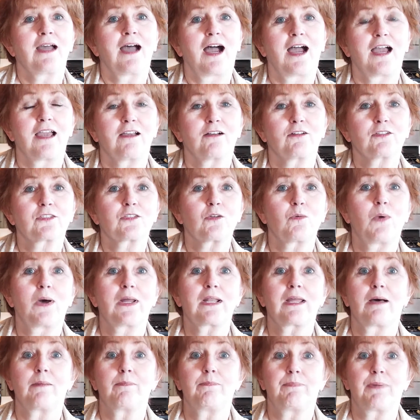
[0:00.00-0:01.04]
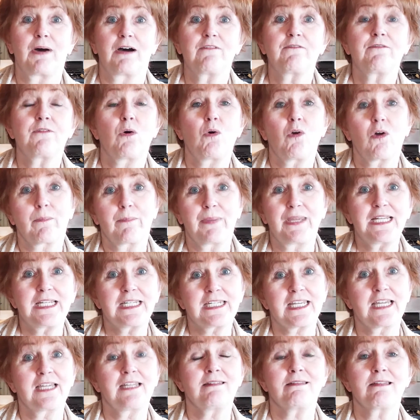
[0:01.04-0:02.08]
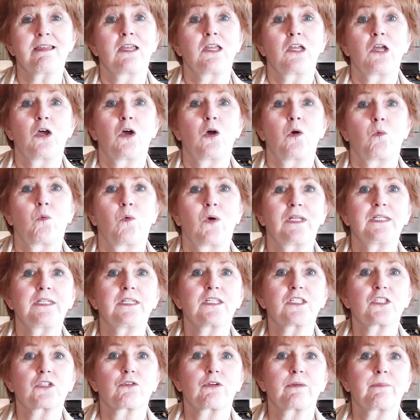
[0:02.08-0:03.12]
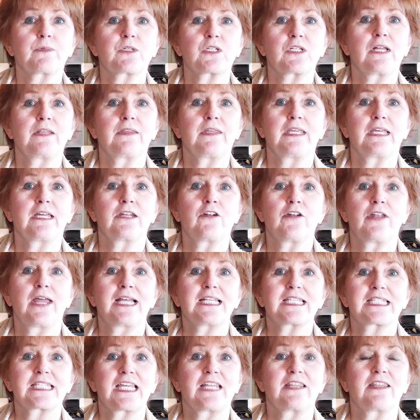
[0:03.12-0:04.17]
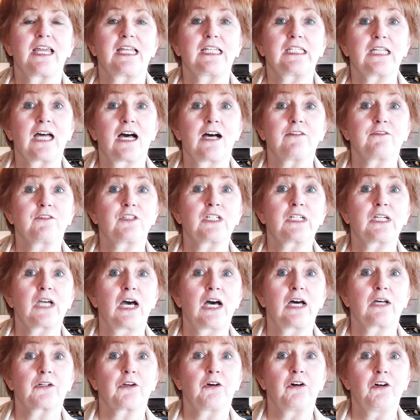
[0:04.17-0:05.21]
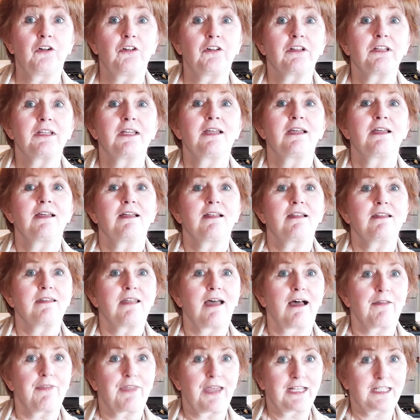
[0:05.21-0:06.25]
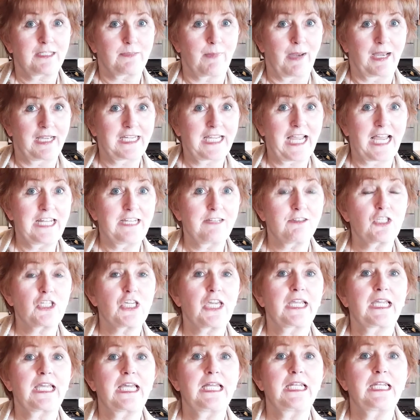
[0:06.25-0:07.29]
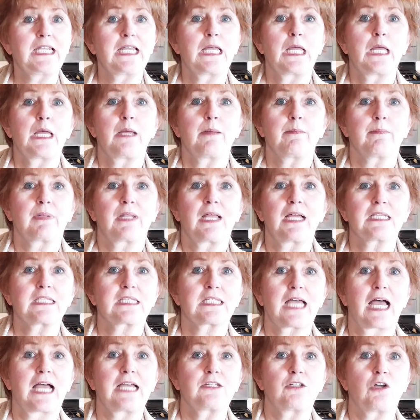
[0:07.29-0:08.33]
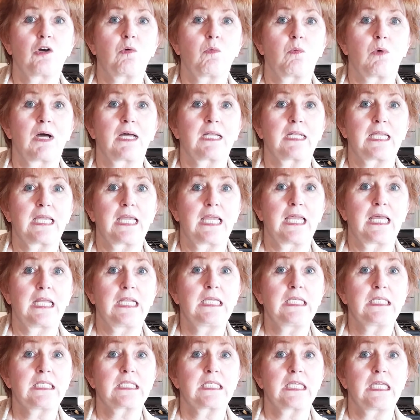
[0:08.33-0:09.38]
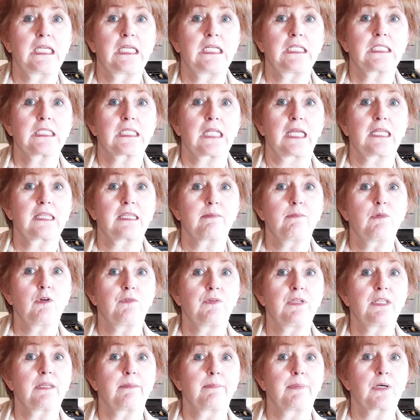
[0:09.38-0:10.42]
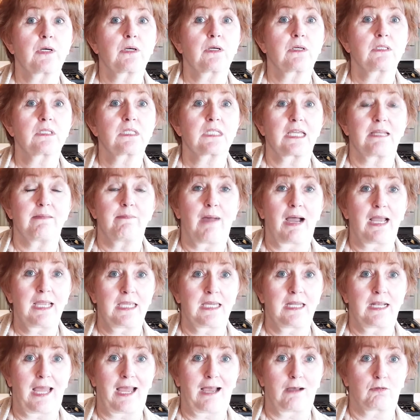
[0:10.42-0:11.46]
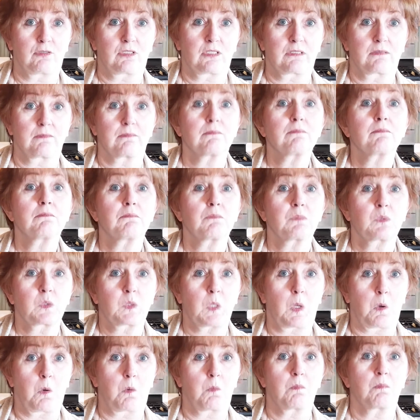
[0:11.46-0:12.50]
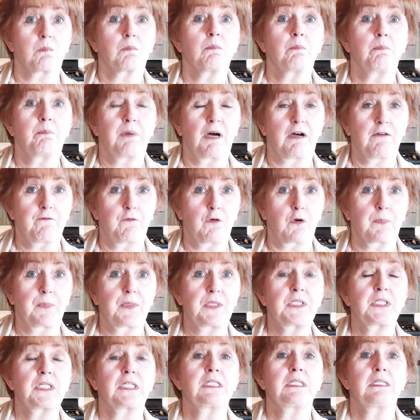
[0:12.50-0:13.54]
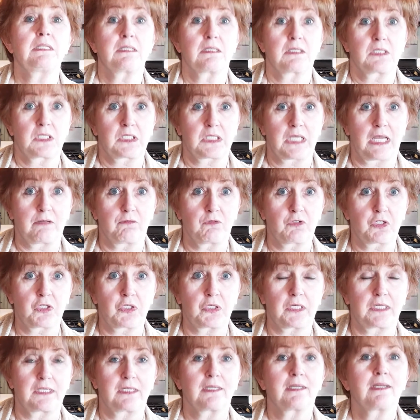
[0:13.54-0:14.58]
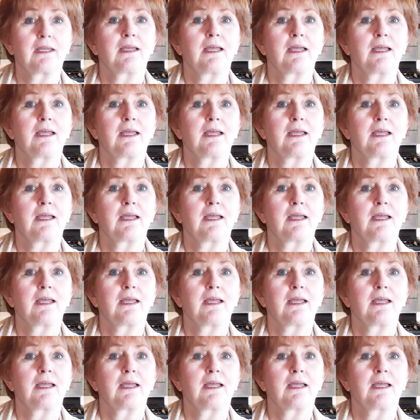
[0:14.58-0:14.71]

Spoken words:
I also want a buff Orpington. One description on the internet said they love to cuddle. Now that's my kind of chicken. Plus, I don't want any scenes like the movie The Birds in my hen house. So, buff Orpington sounds good.